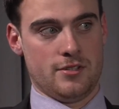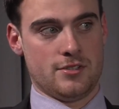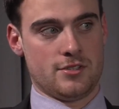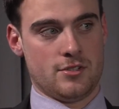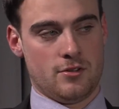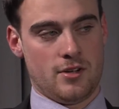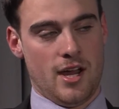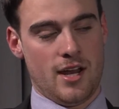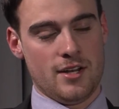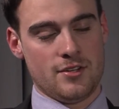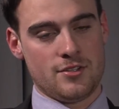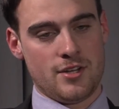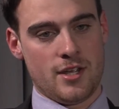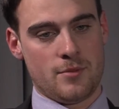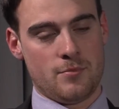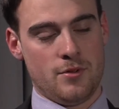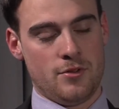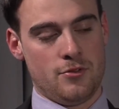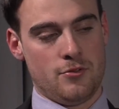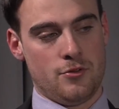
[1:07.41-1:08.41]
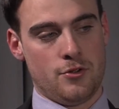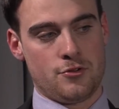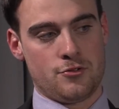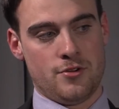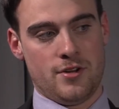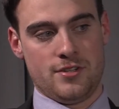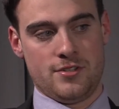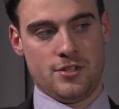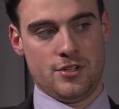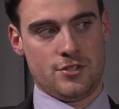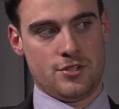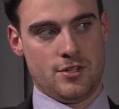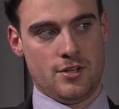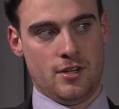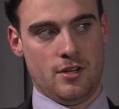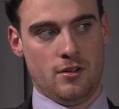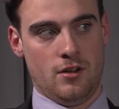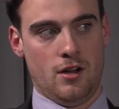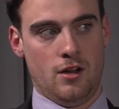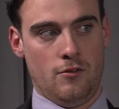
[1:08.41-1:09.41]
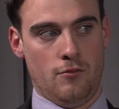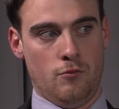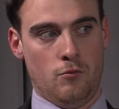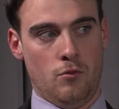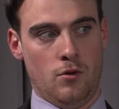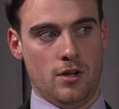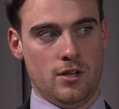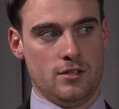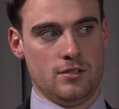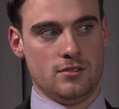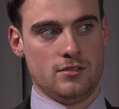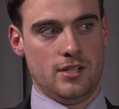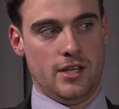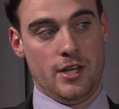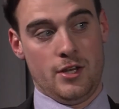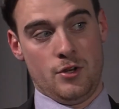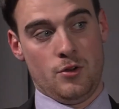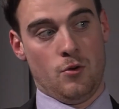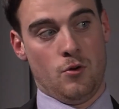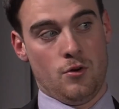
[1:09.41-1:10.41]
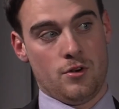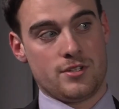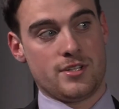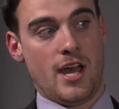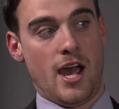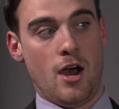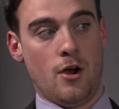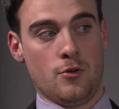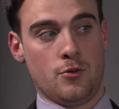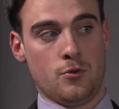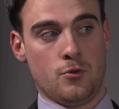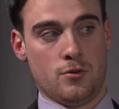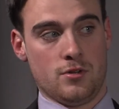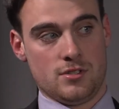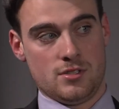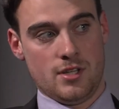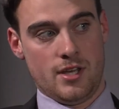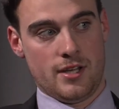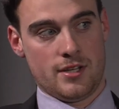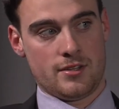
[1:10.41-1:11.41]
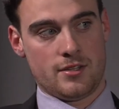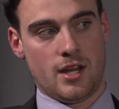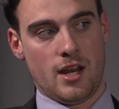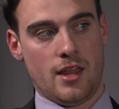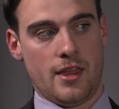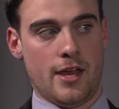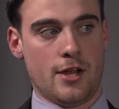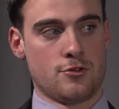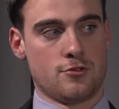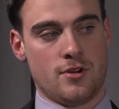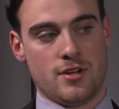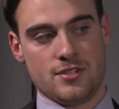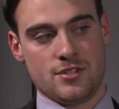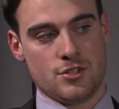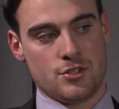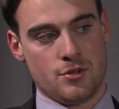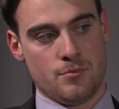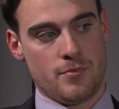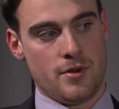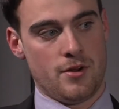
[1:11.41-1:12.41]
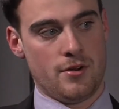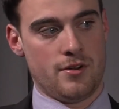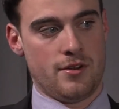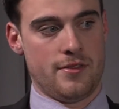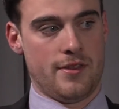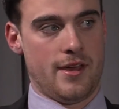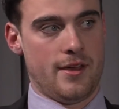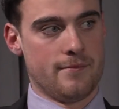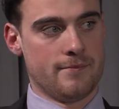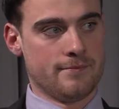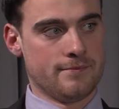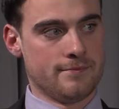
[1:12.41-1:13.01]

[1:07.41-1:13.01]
So kind of take me through the transition of what indoor to outdoor is like, kind of that transition period in that.